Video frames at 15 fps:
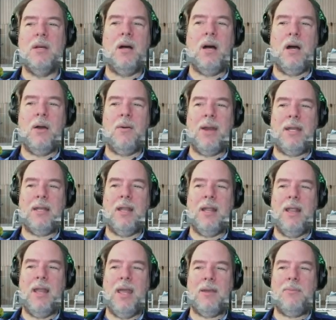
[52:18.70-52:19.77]
All right,
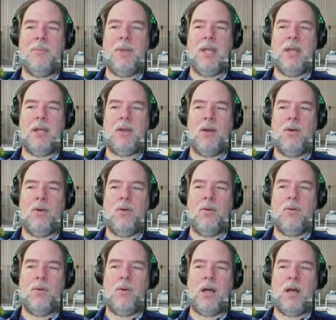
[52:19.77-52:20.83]
let me
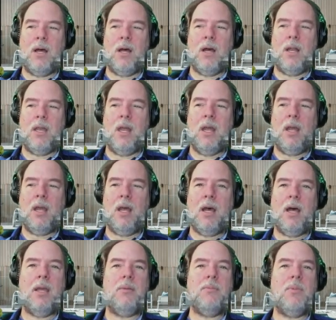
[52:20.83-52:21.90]
go on.
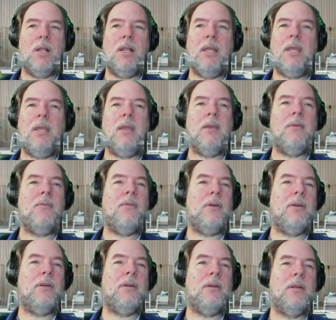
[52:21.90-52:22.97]
I believe
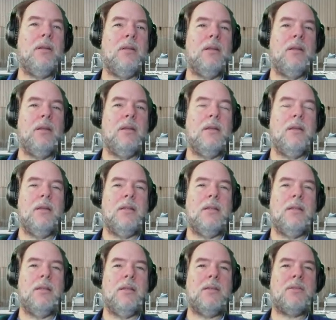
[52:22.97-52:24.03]

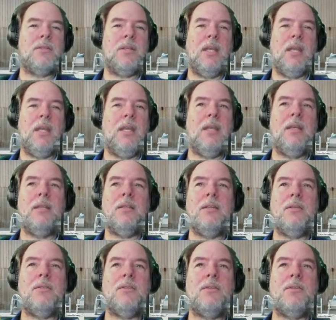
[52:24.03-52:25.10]
this
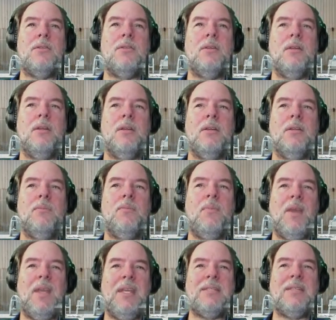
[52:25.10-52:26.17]
is
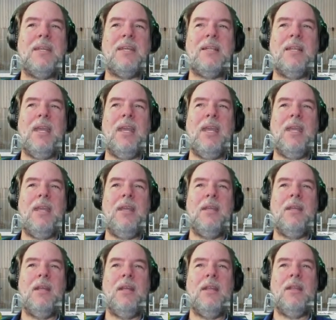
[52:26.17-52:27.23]
basically
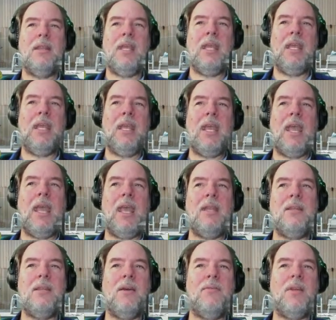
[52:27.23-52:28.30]
the
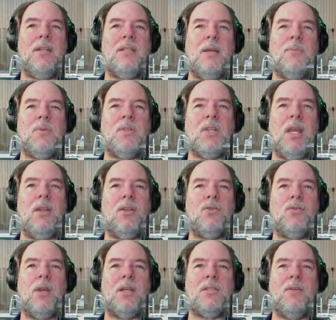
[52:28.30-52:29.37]
end of the tips and the
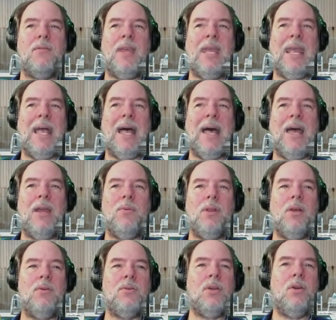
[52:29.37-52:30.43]
tricks of AI with
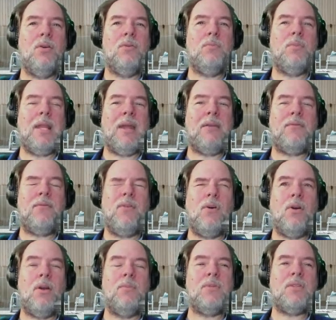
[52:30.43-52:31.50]
low-code
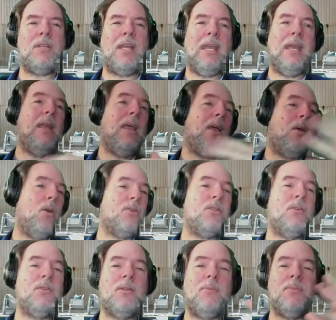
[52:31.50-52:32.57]
platforms, and
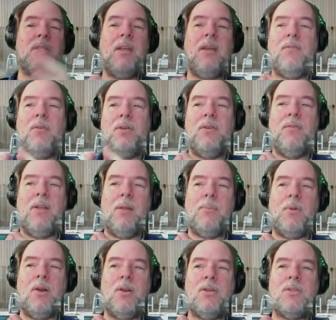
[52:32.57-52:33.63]
also some stuff for
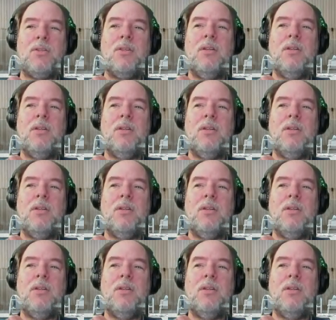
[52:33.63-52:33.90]
developers.